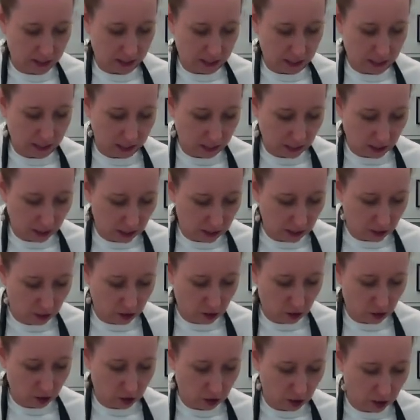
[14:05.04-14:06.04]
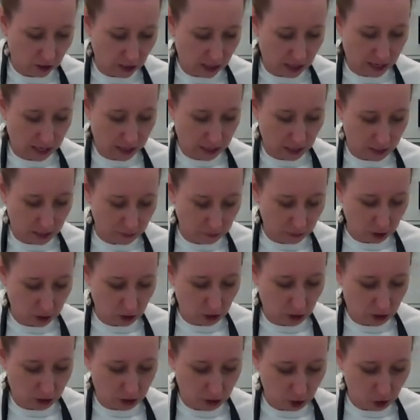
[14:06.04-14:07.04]
I get closer to that, I'm just
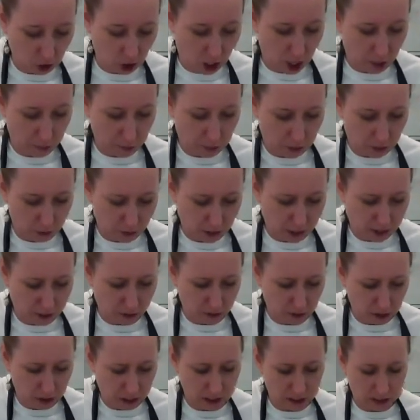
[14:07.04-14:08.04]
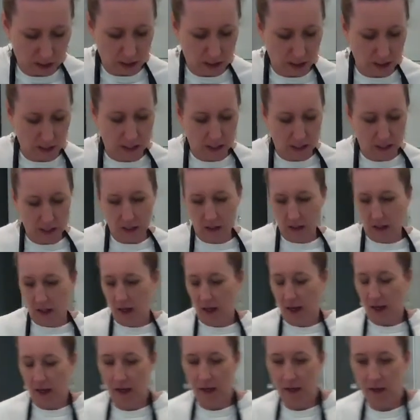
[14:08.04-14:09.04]
going to chop around it.
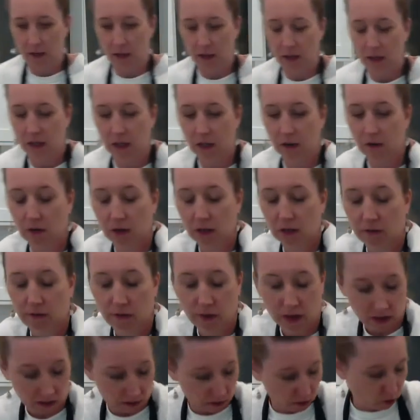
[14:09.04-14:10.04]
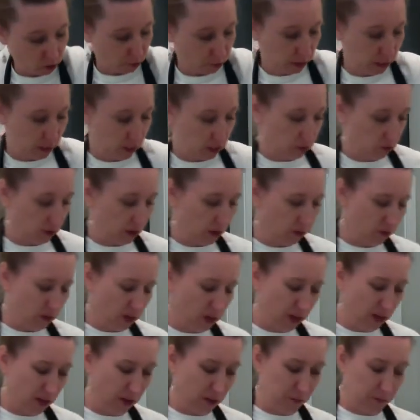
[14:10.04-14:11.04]
Okay, and then get rid of that little piece right
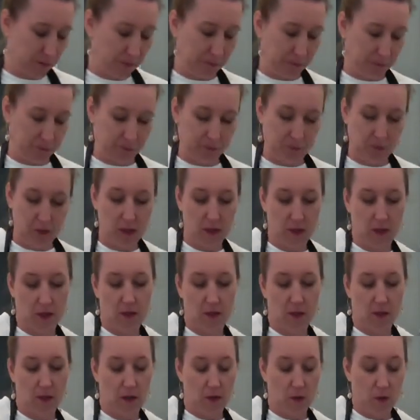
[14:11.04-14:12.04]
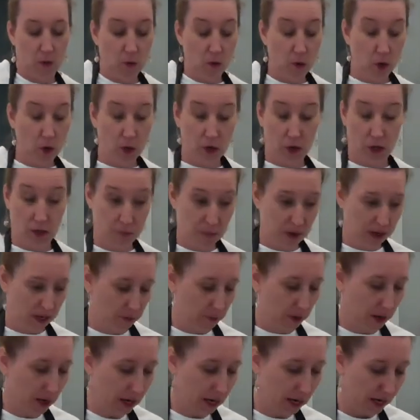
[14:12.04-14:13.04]
there. Woo, making
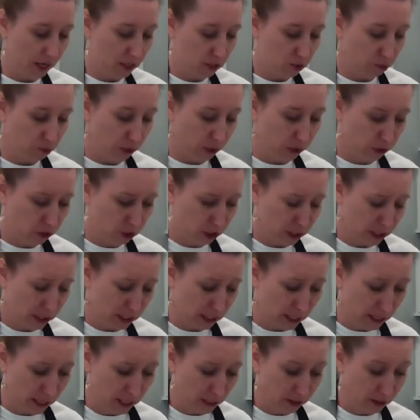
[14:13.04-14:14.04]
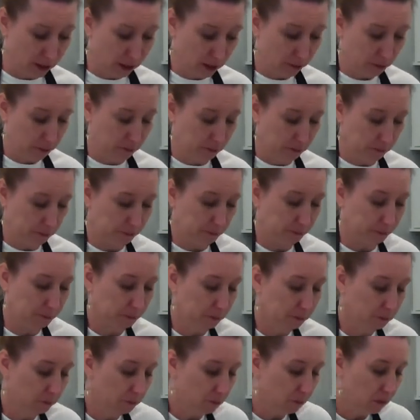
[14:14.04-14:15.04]
my eyes burn just slightly.
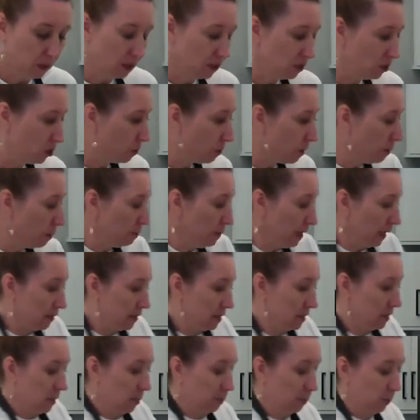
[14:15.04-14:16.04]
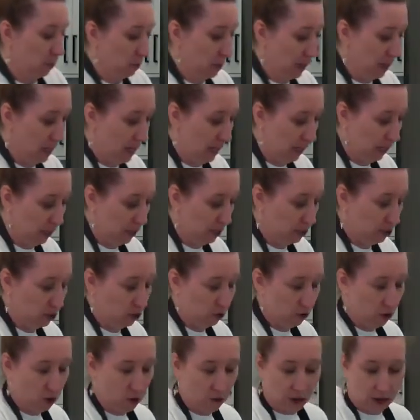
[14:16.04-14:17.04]
So I'm going to pick this up with my hands,
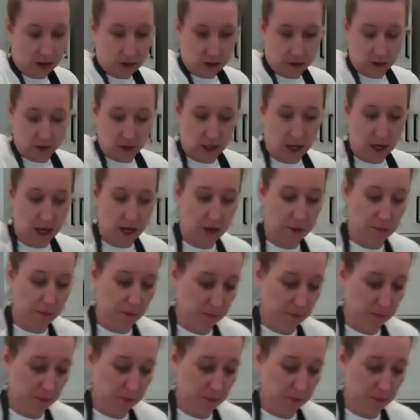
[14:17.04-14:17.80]
throw that on top.